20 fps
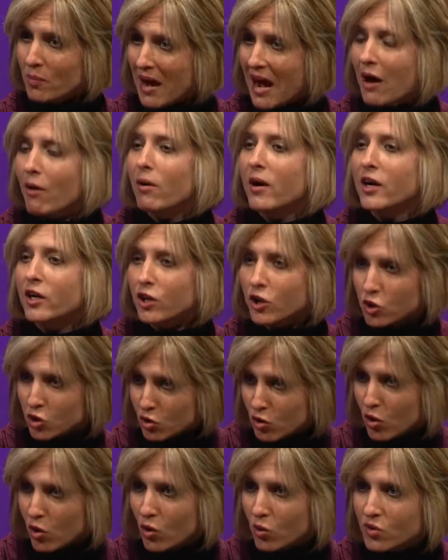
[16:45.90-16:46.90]
power and
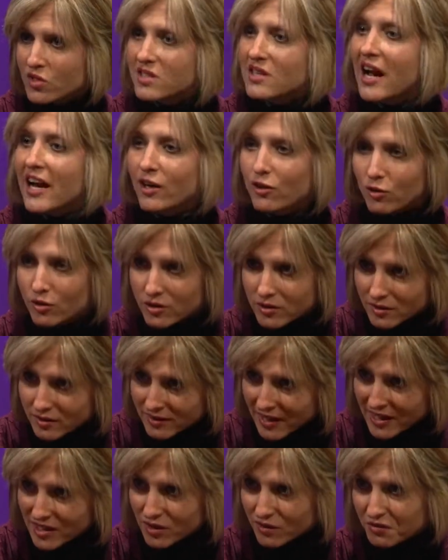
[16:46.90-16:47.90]
control cycle
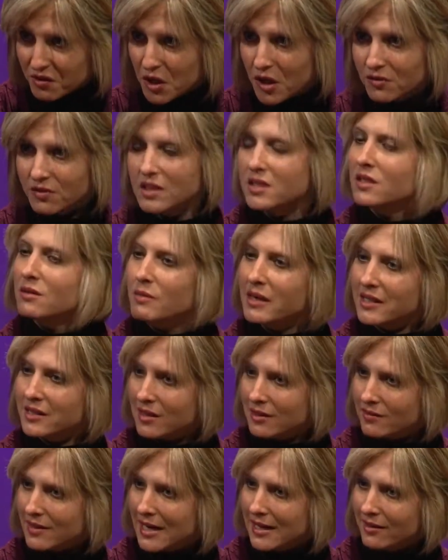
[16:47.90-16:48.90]
that is involved in
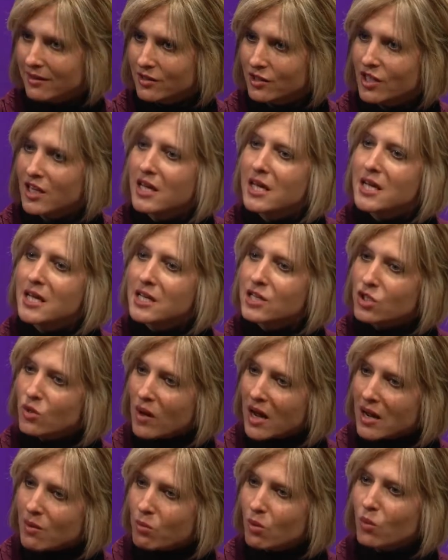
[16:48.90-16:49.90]
domestic violence. So
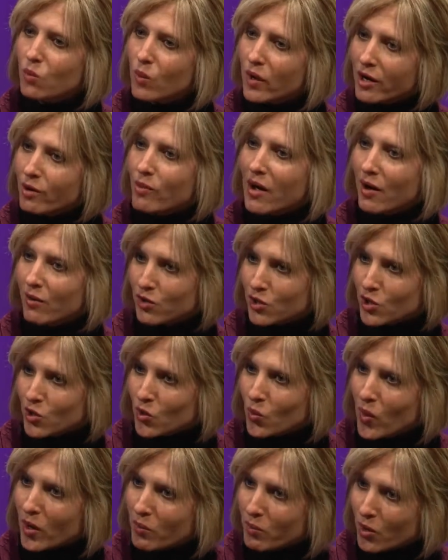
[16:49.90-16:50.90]
Amber, what about you?
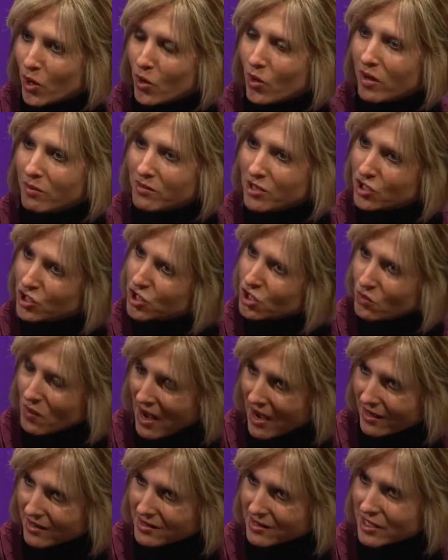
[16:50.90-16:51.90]
What program did you
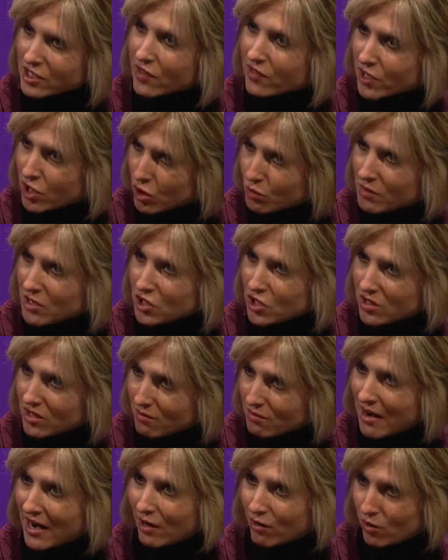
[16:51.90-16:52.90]
access? I think you mentioned the
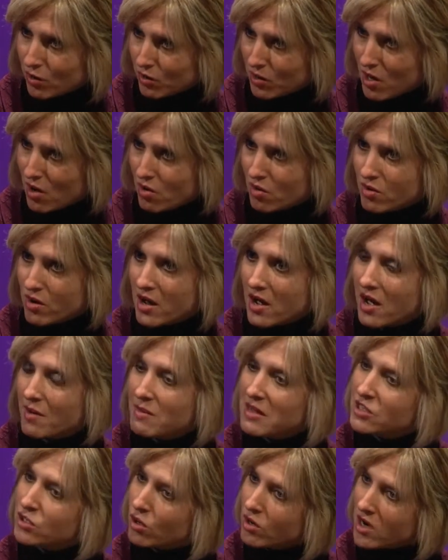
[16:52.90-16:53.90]
microloan.
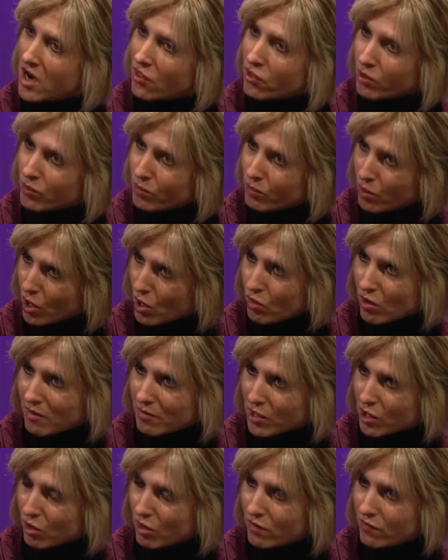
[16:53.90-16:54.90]
Is there another program
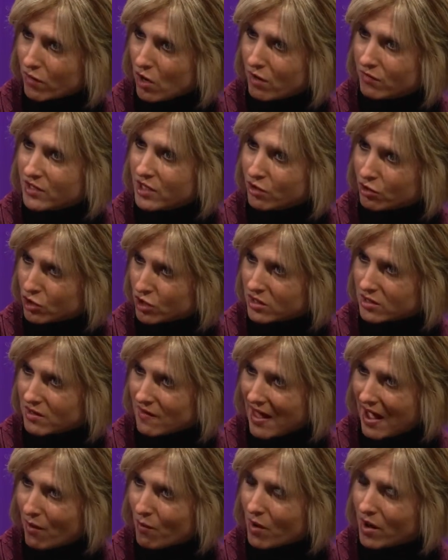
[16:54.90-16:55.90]
that you're involved in or just
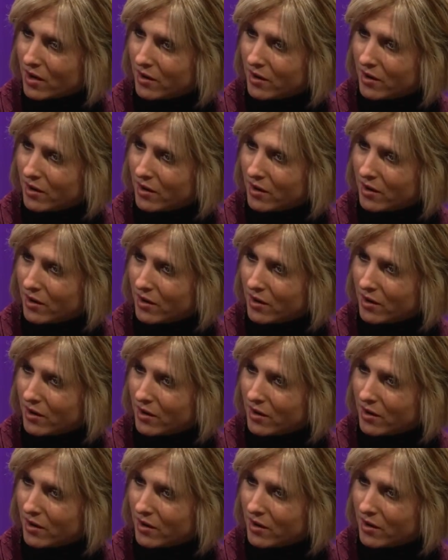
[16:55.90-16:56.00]
that one?